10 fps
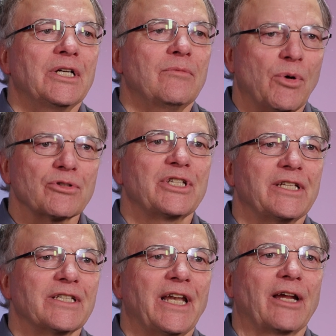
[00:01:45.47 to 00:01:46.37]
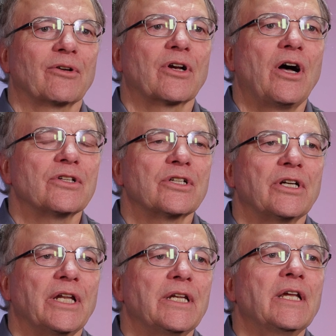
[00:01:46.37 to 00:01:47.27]
most things in
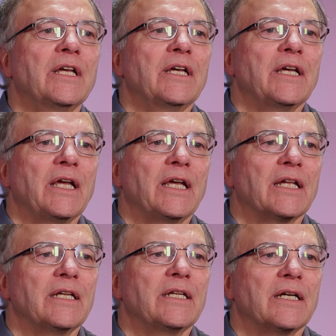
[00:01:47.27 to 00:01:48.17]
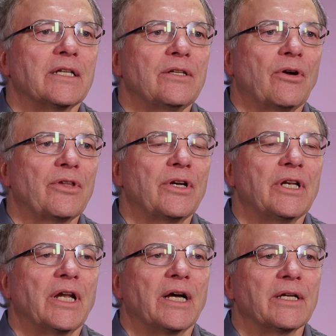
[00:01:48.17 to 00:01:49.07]
agriculture, and, and uh,
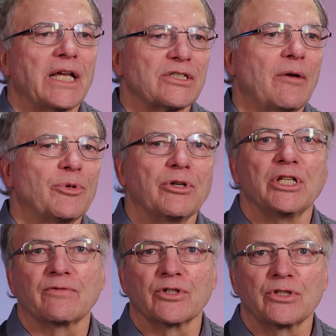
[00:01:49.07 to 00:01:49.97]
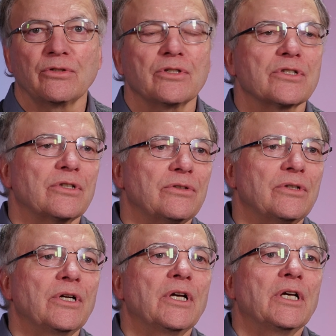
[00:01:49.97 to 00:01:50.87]
Northern uh, has opportunities for students to
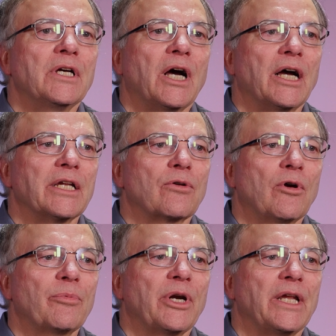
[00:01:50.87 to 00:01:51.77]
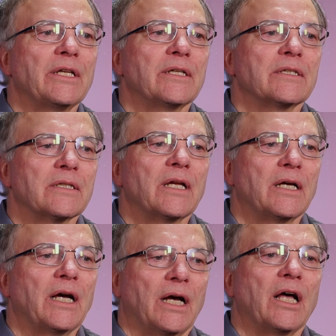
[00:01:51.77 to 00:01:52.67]
uh, incorporate
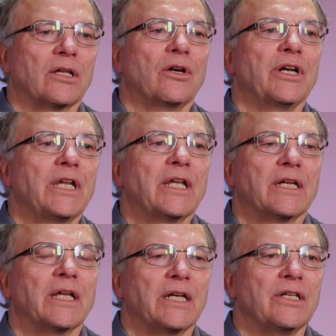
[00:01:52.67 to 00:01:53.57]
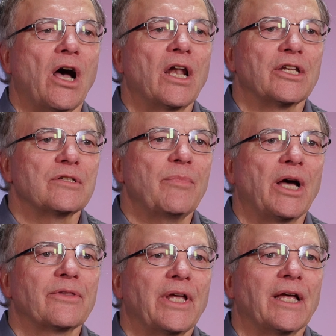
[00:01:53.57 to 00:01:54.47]
uh, a learning and, and, a knowledge
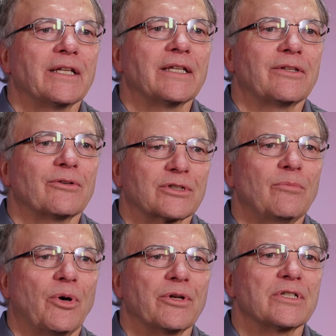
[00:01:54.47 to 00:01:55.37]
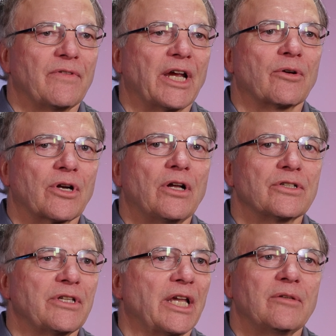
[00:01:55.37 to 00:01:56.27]
about that those components of
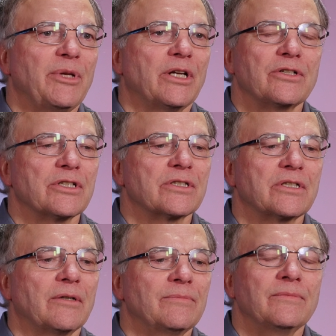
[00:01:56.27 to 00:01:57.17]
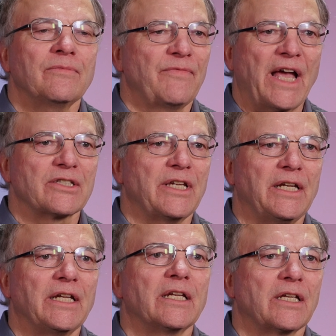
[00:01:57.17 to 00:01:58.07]
agriculture that to me are just uh,
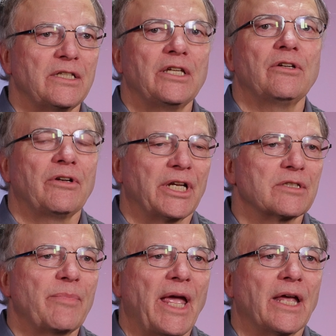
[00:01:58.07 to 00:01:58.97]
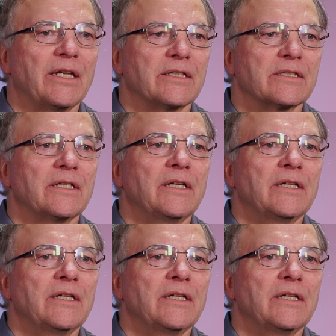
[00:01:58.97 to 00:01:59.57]
fascinating and continue to expand as